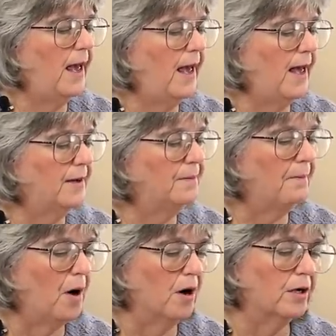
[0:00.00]
and
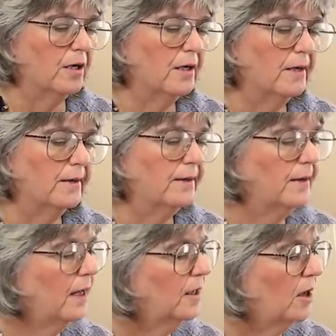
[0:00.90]
mark
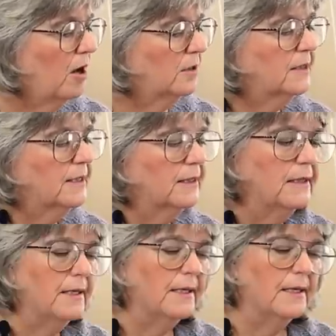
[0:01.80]
along the
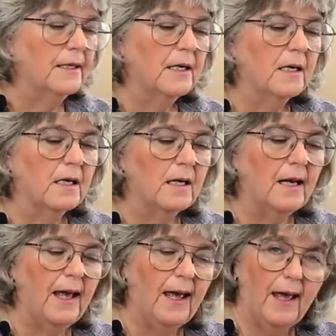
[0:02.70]

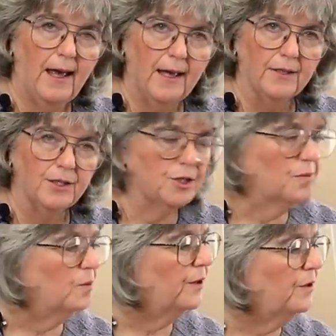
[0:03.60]
edge
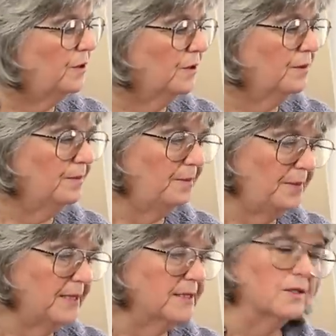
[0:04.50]
with your
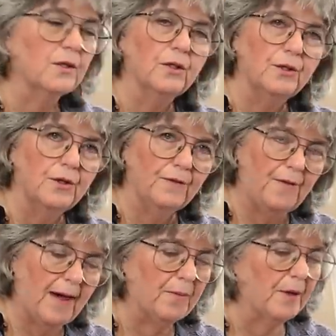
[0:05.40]
pencil or your
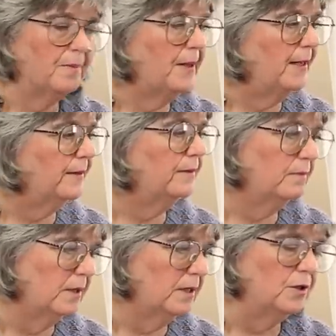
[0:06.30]
fabric pen
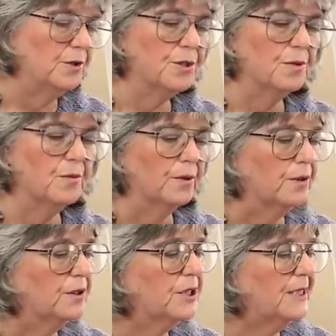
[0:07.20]
and use your
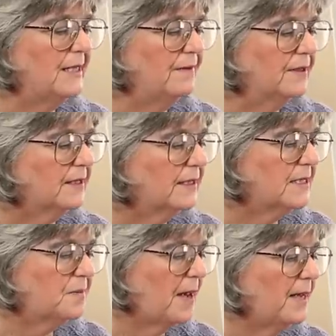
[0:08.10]
ruler to evenly
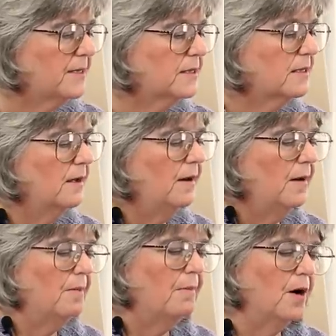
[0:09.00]
space
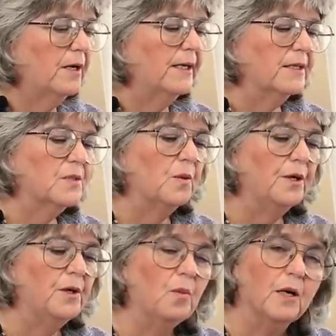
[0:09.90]
markings where
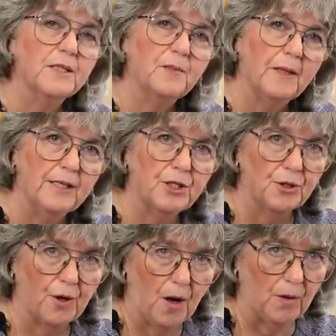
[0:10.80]
you want to place
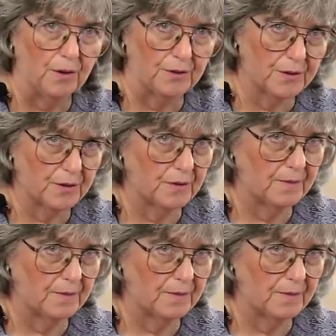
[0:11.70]
your holes.